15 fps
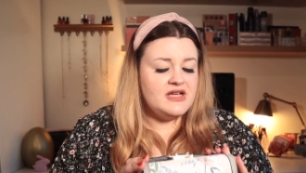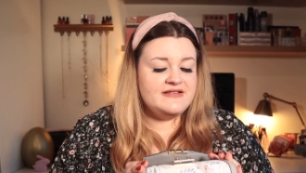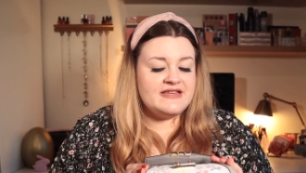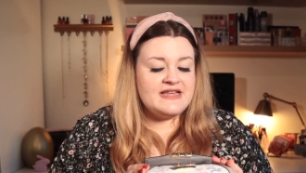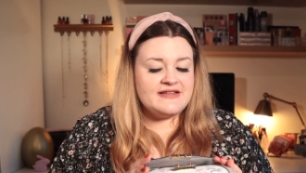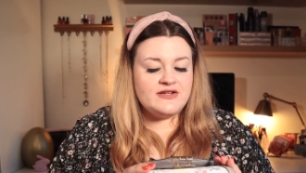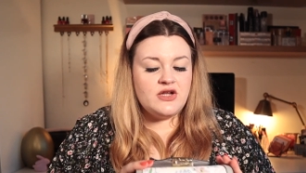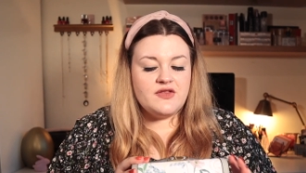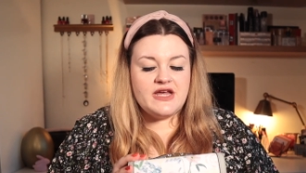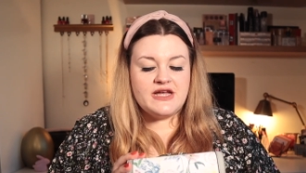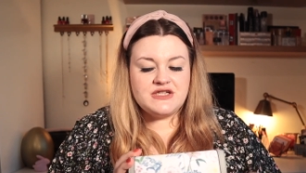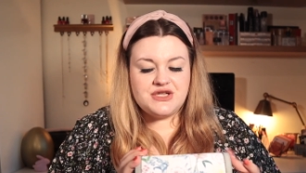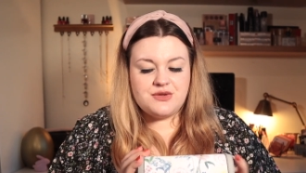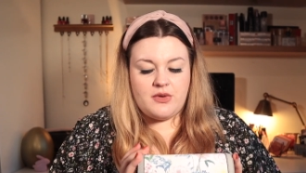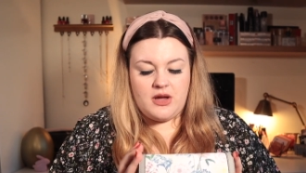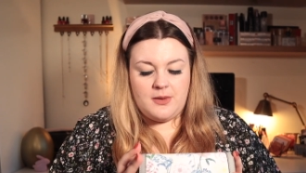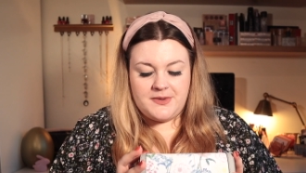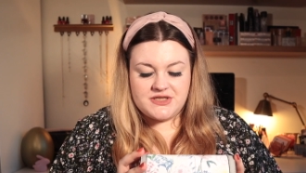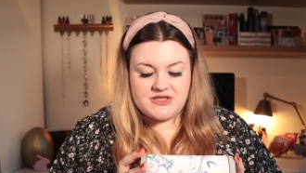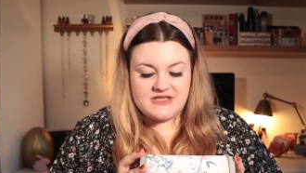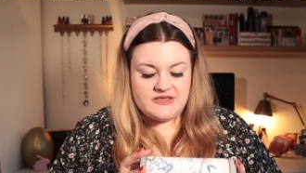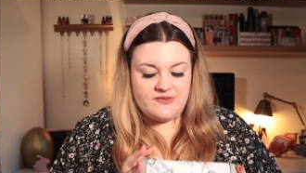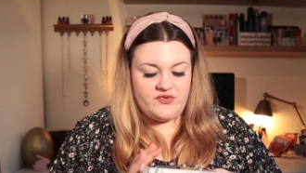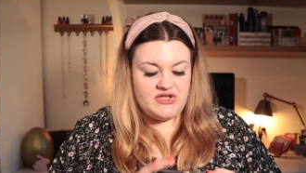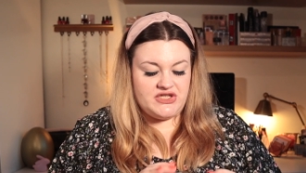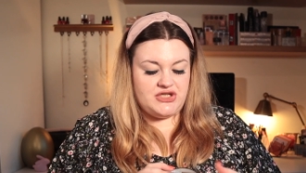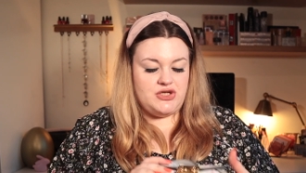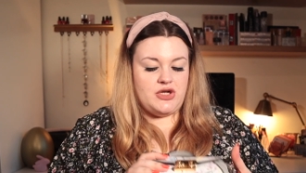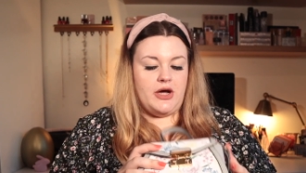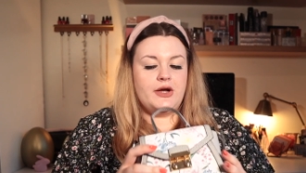so that's not the end of the world but just something
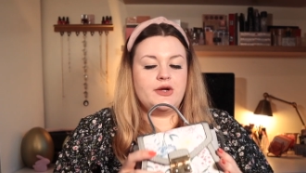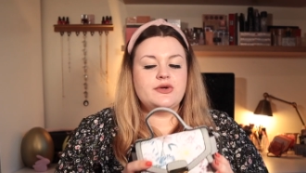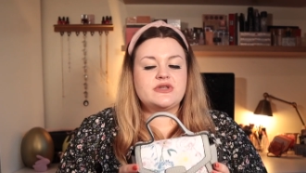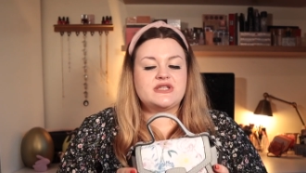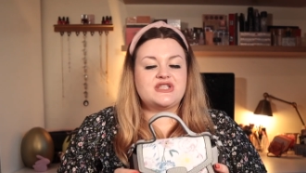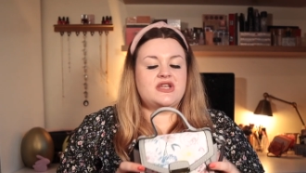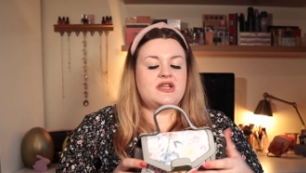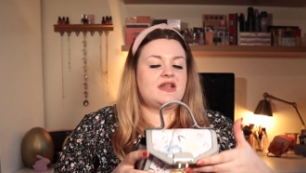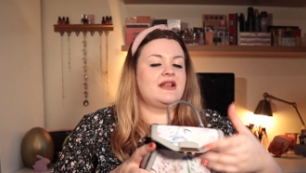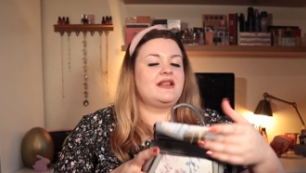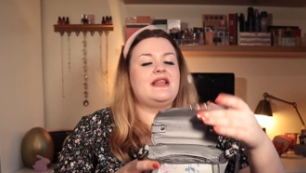to note